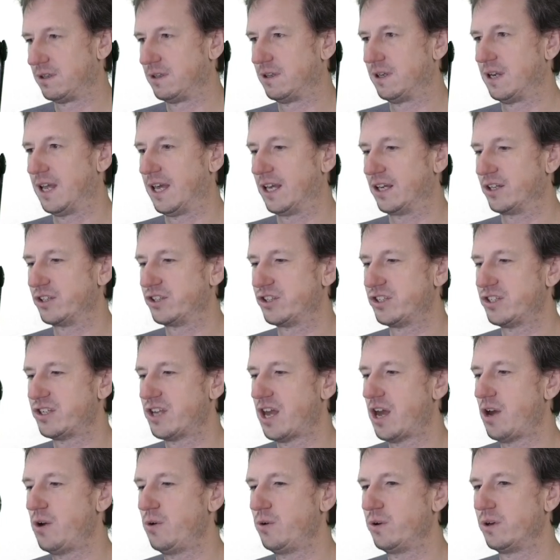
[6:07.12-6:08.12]
Like
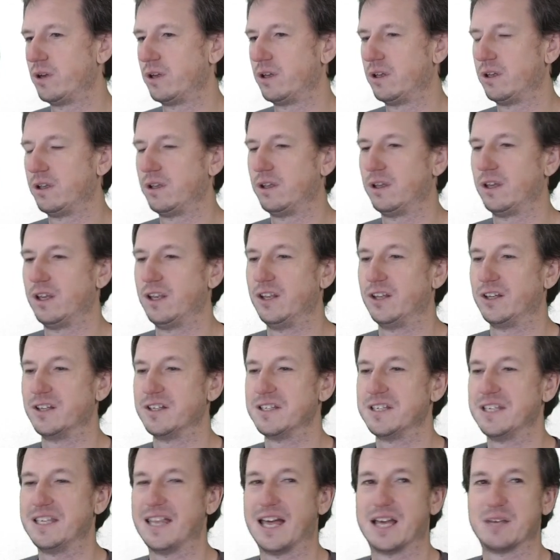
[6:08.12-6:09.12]
so. And you can
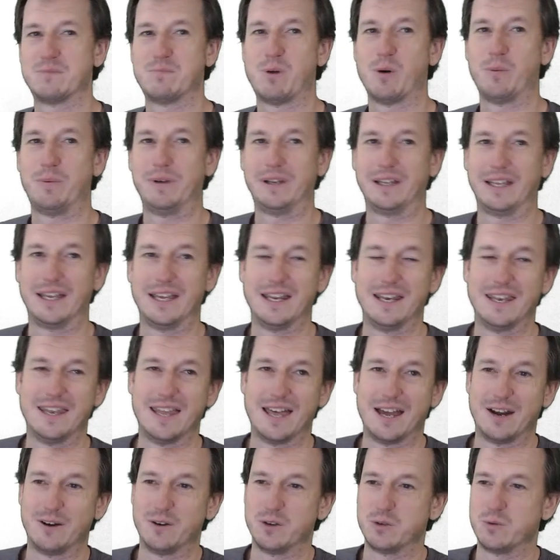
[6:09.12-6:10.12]
see that's popping in
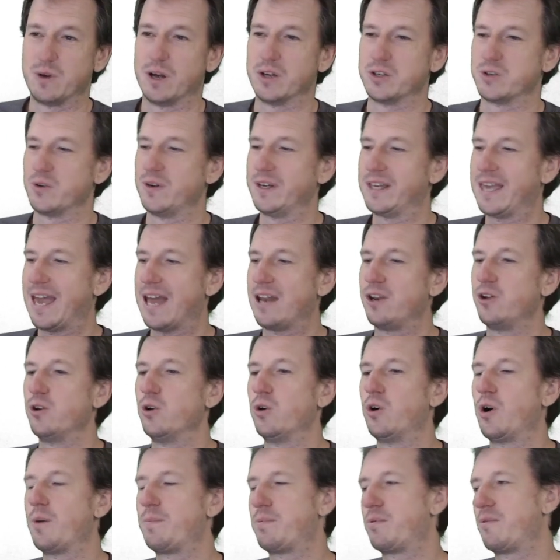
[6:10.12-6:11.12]
there as well. So again,
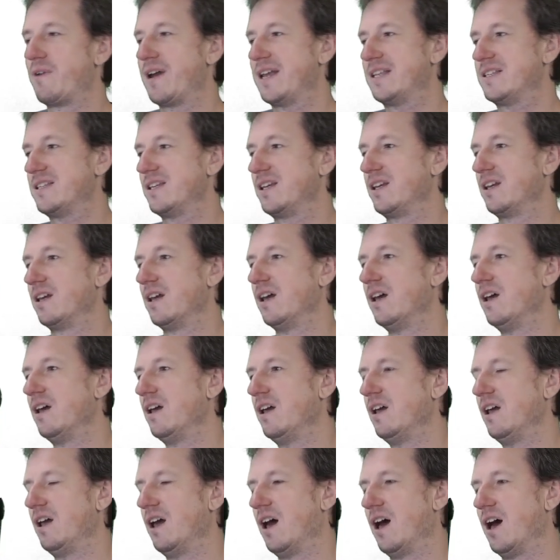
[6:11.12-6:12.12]
you're operating
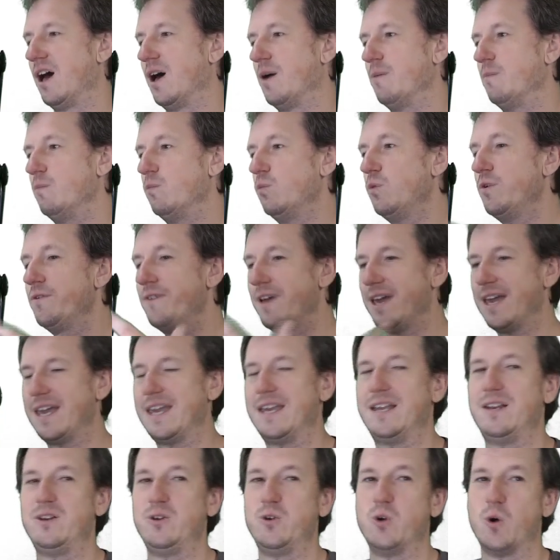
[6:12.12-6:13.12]
um,
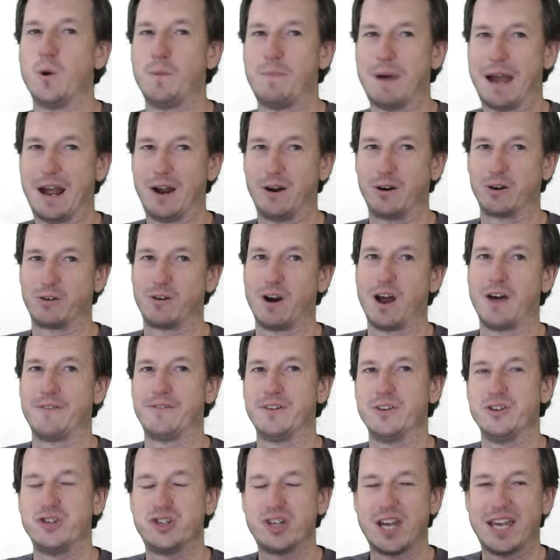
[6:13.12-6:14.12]
within your paragraph
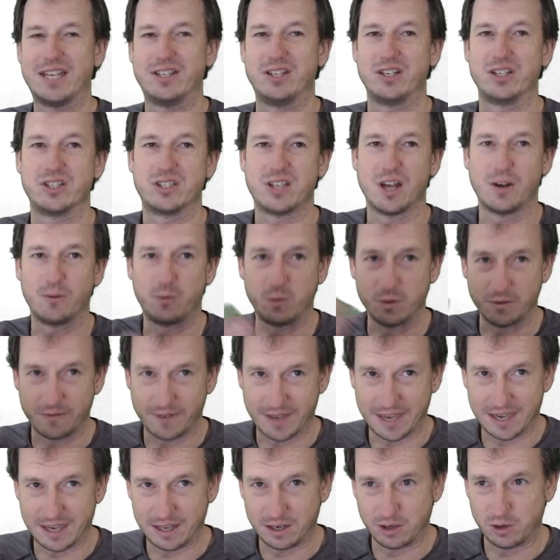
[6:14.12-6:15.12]
and changing stuff
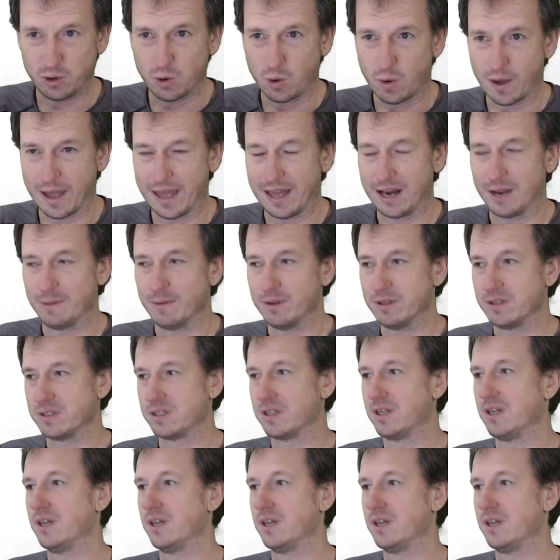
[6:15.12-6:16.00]
within your element